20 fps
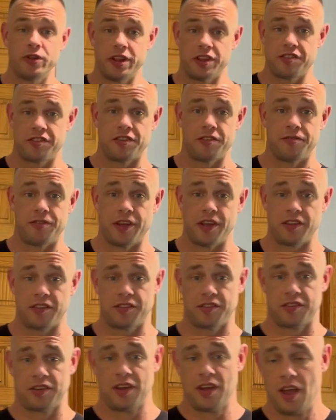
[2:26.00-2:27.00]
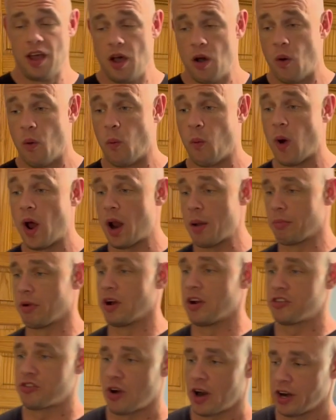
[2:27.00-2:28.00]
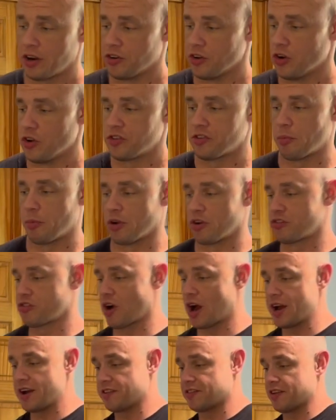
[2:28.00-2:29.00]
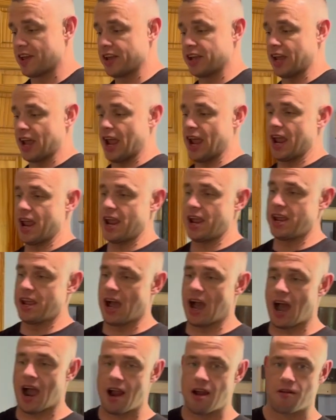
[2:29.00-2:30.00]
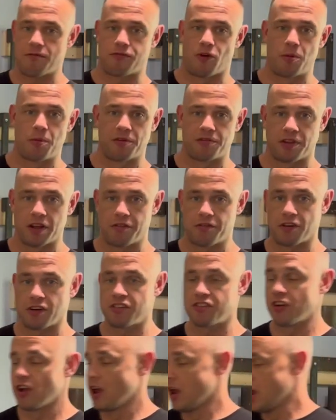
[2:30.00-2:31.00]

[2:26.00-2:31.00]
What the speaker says: this defense, what I'm gonna try to do is I'm gonna try to take a higher form of leverage,